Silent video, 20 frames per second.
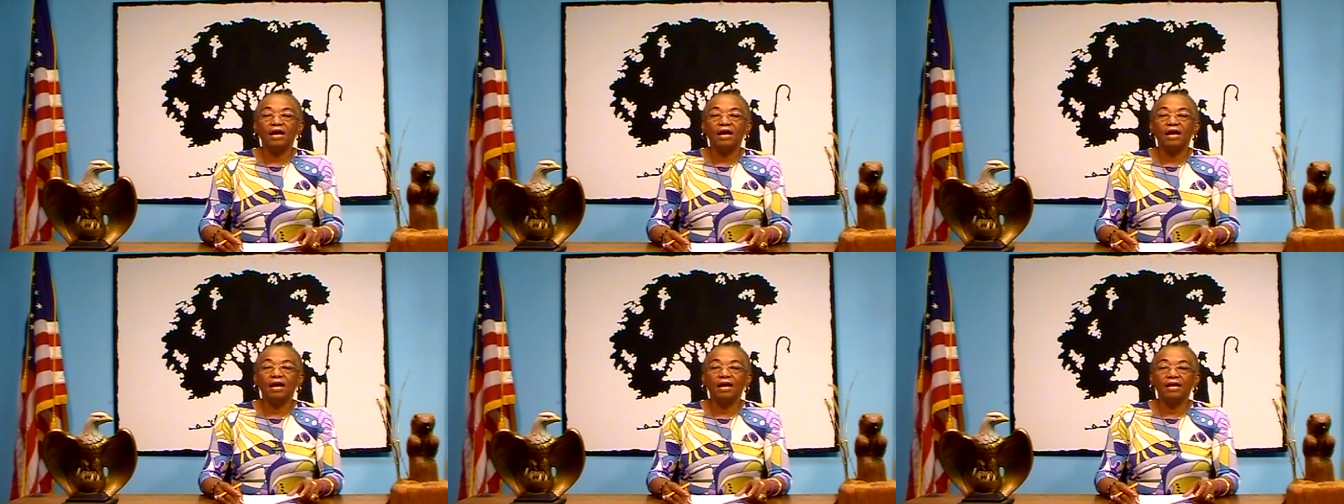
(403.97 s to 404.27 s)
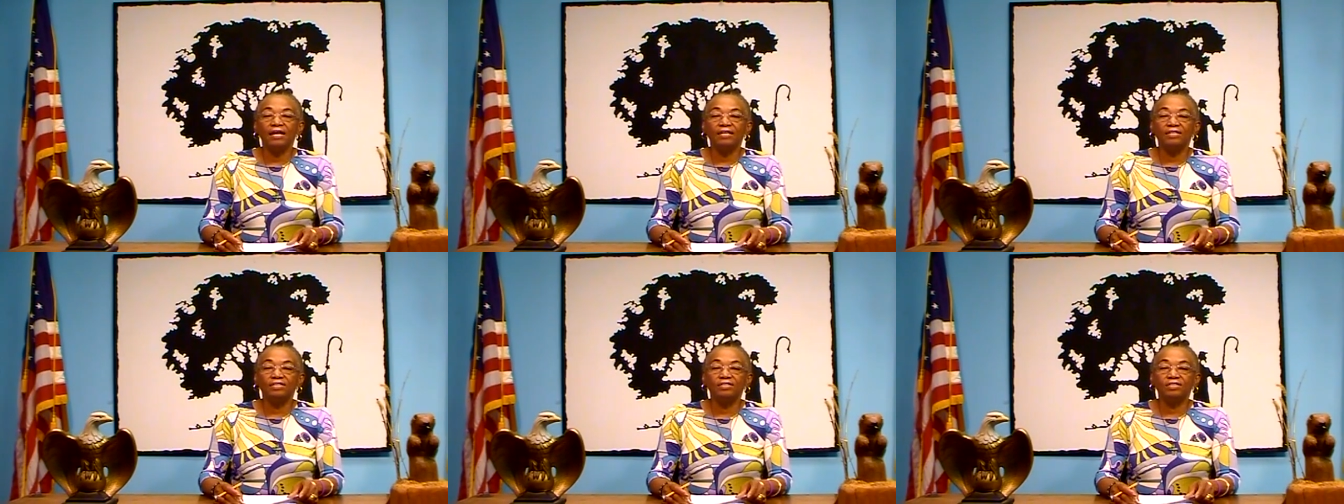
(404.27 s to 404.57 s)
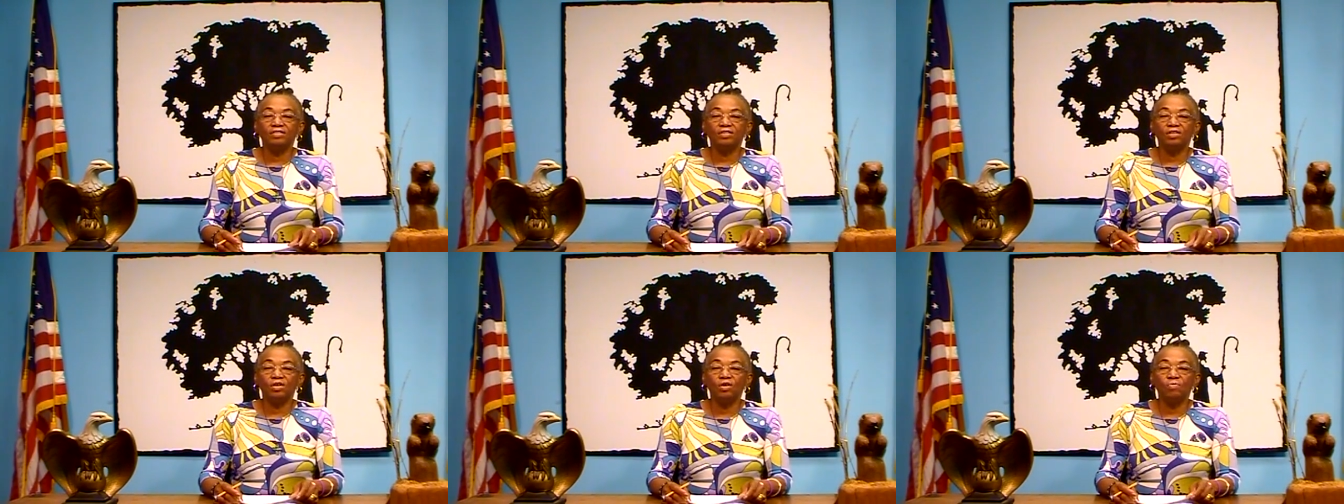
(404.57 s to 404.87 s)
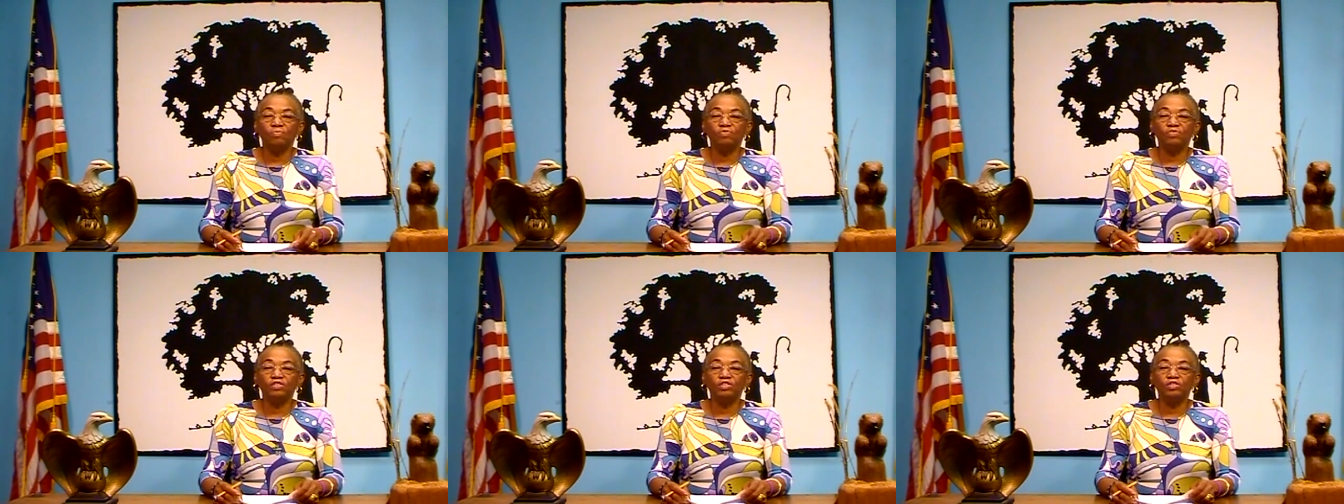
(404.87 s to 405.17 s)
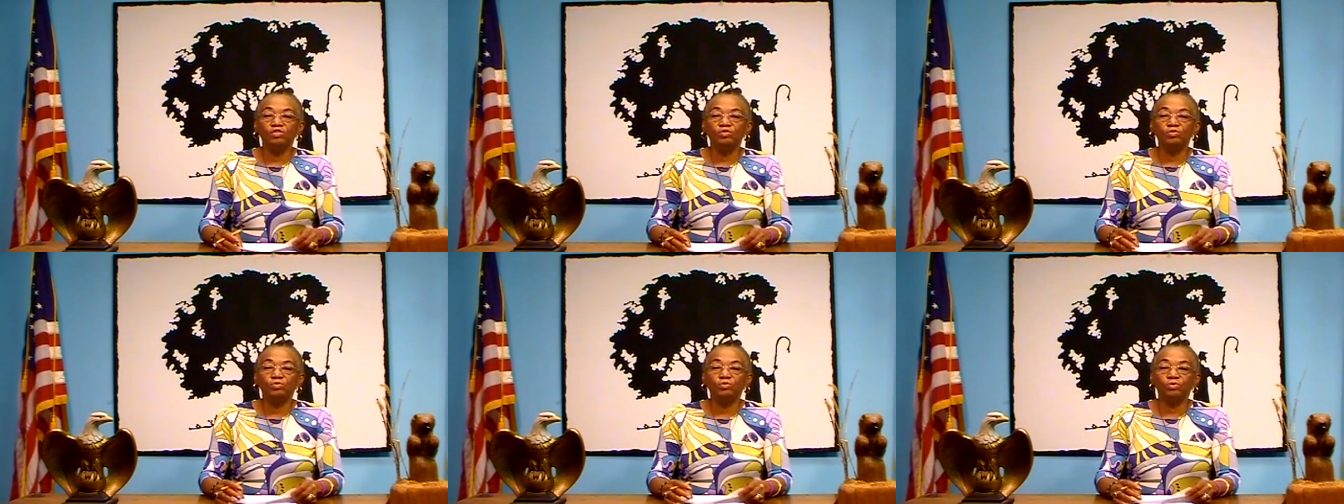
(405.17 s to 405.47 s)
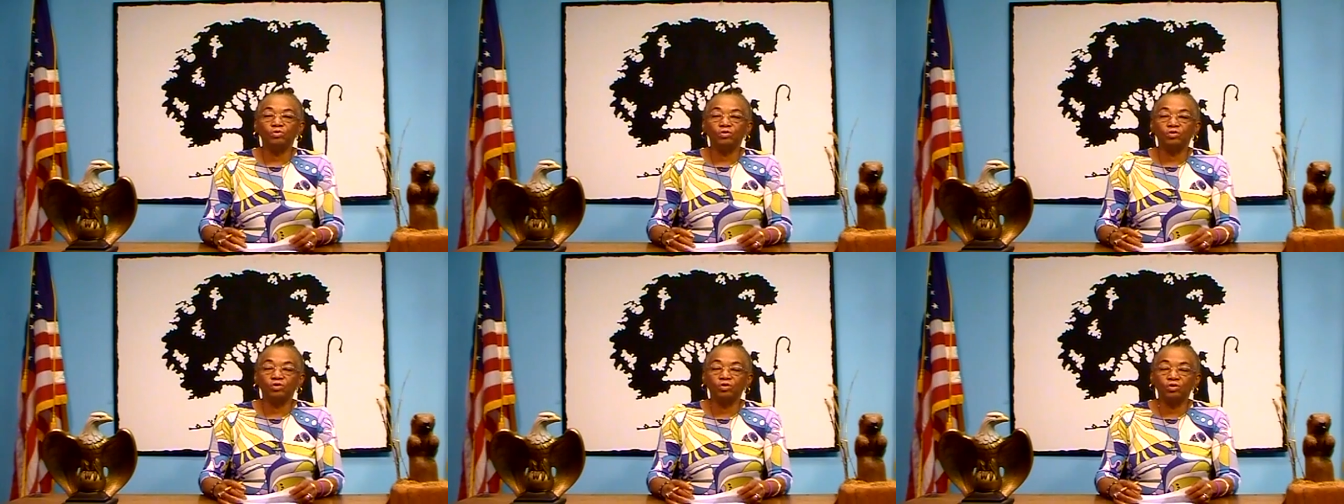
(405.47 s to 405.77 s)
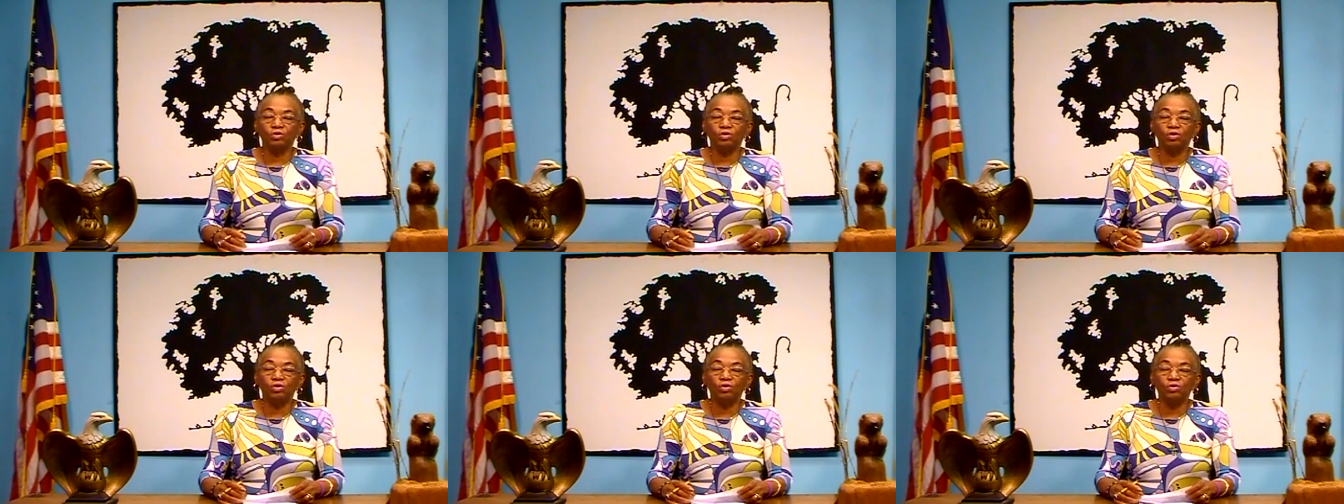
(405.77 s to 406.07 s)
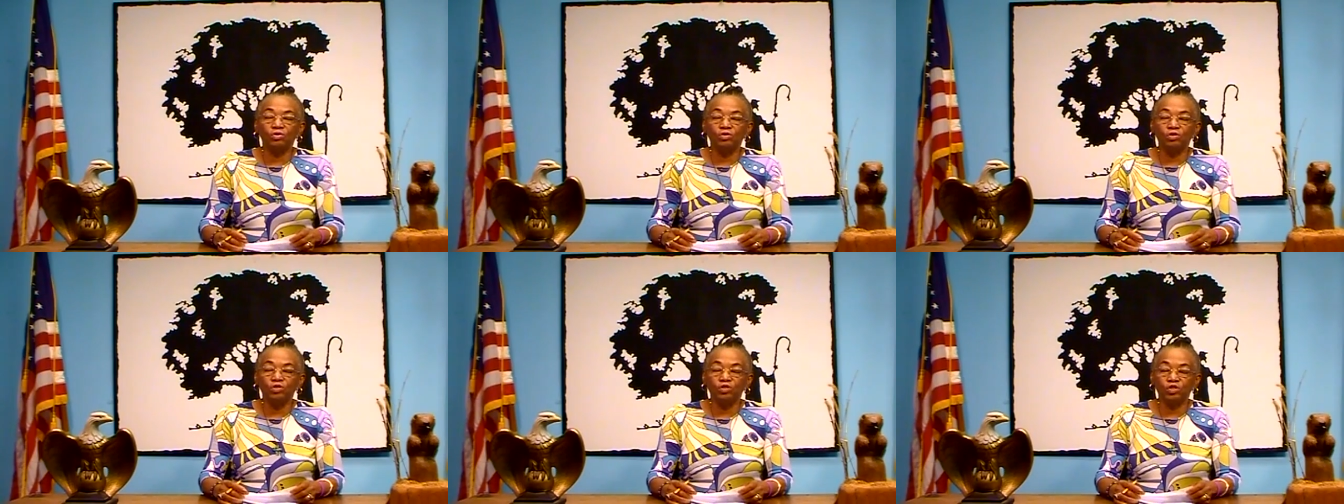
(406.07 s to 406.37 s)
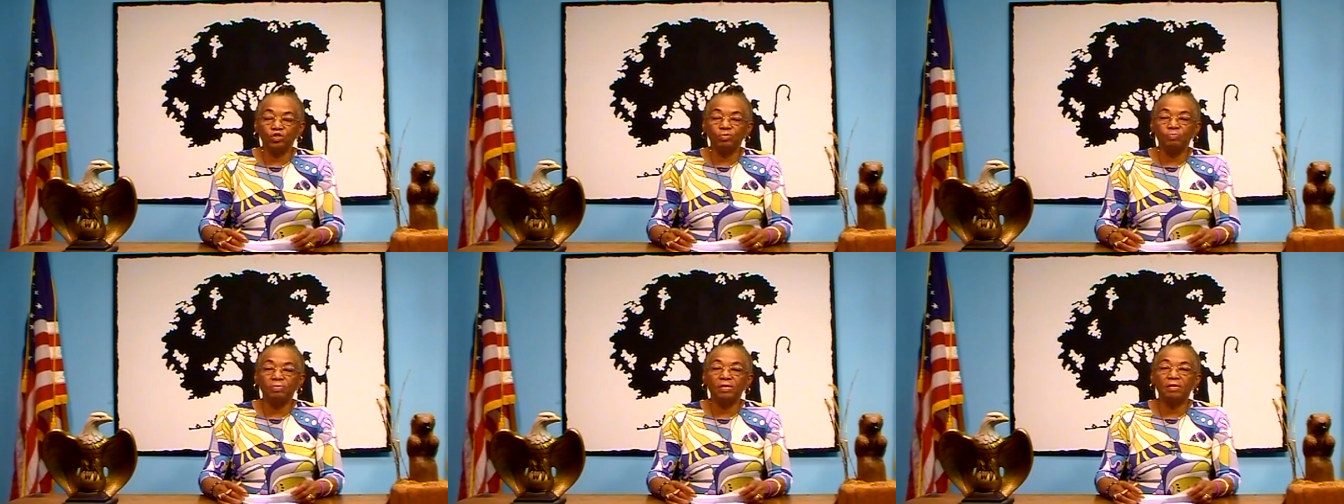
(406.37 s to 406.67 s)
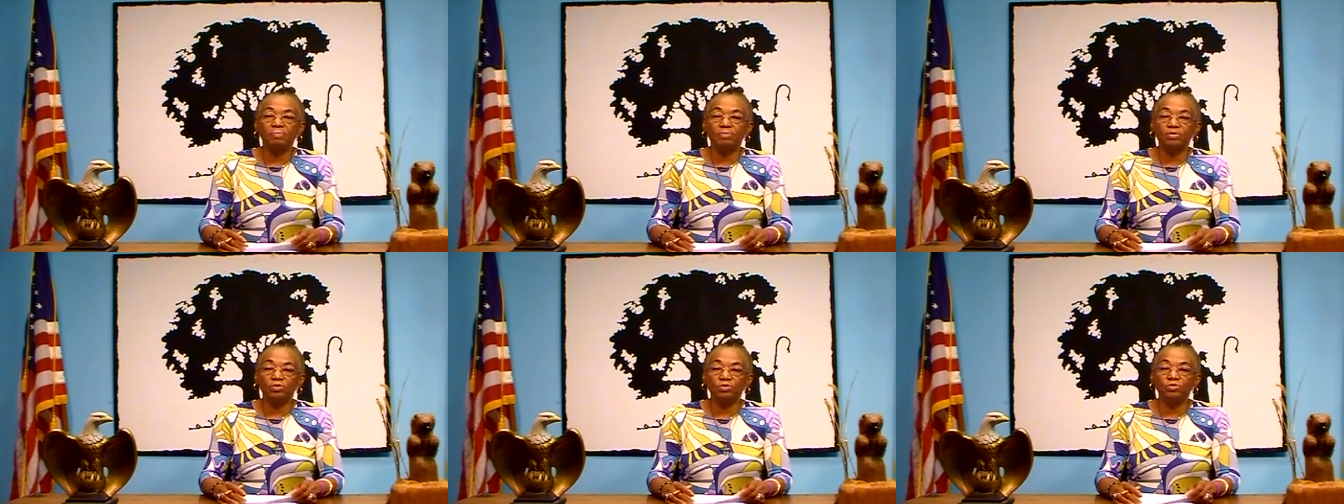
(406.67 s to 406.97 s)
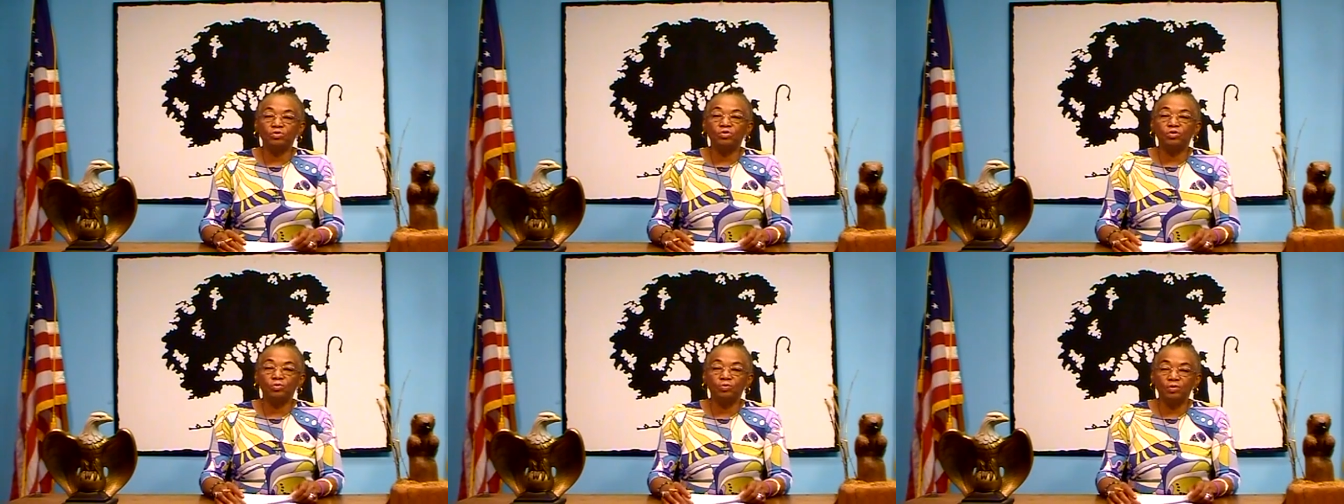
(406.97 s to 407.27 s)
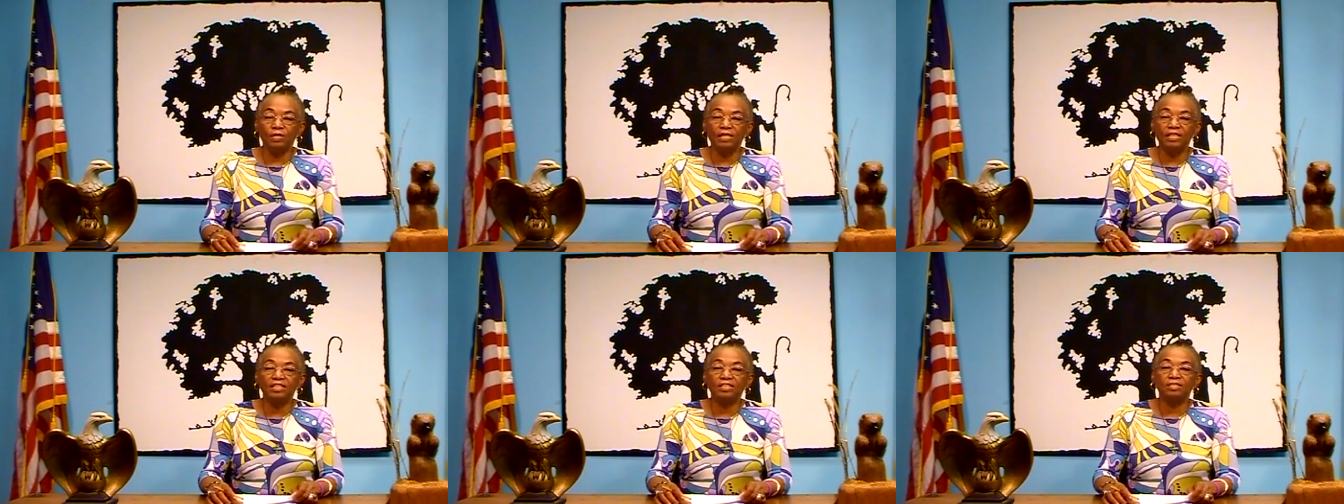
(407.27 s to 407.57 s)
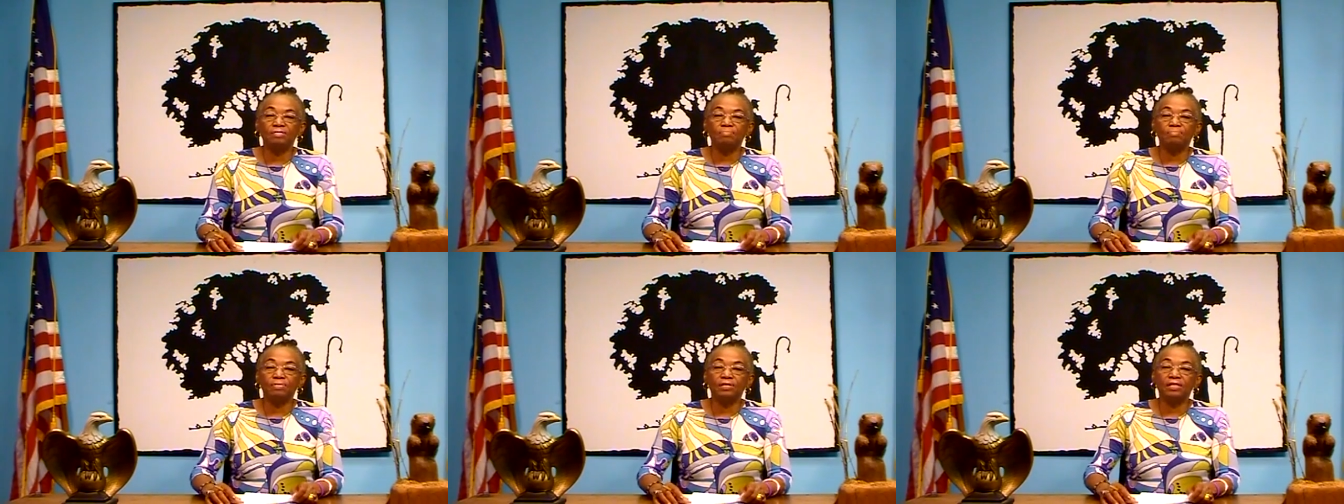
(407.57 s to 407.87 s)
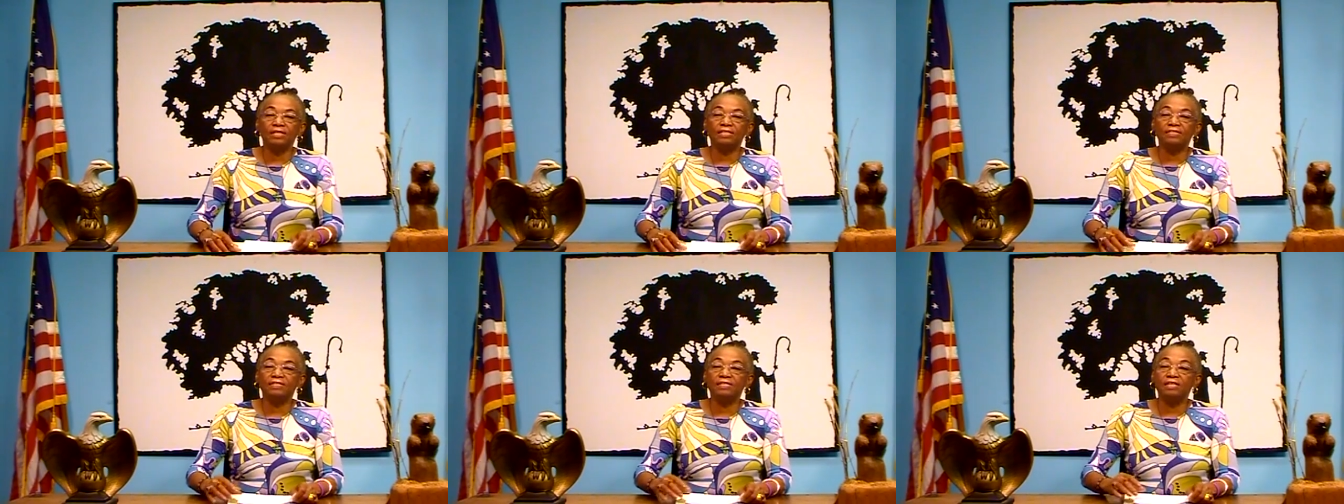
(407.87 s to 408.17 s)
And hopefully you, could, you should be able to donate some blood.